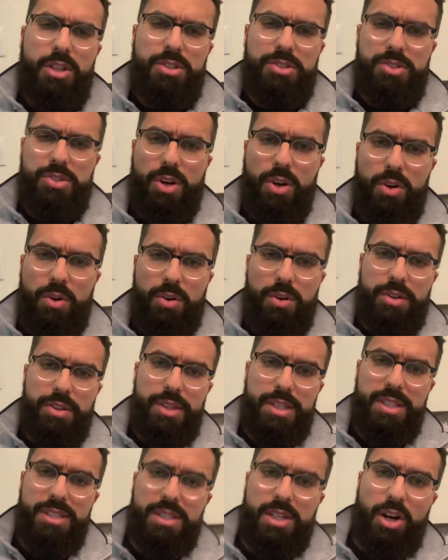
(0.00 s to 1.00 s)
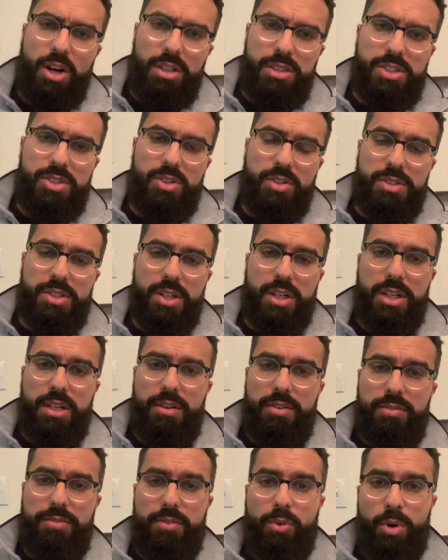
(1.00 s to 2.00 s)
So these gallstones are
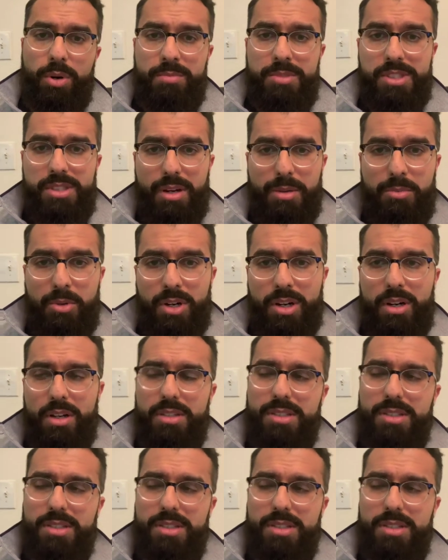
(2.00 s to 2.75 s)
going to form somewhere.